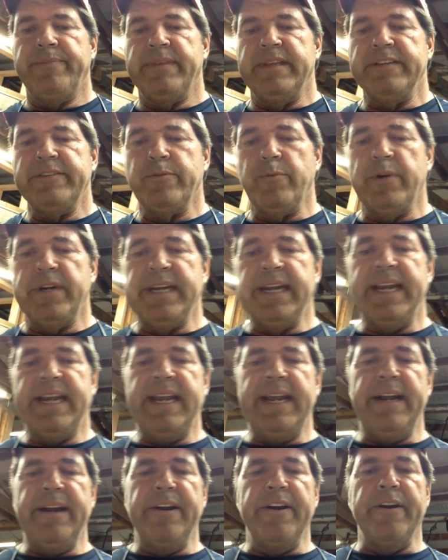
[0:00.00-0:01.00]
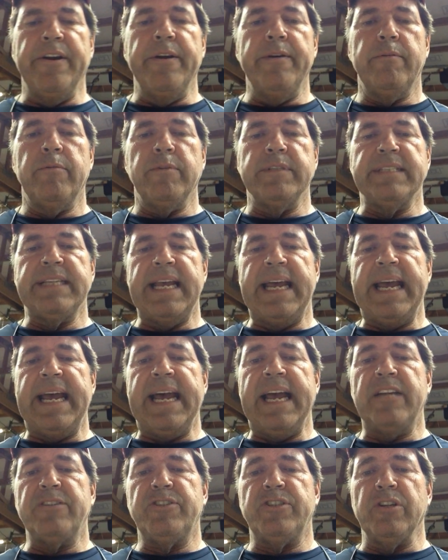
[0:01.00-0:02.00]
this one here was
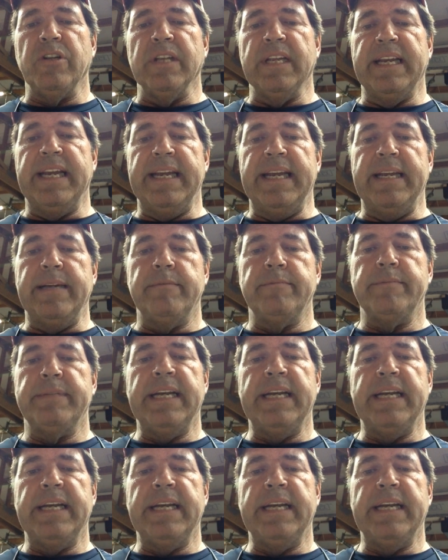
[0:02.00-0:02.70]
actually,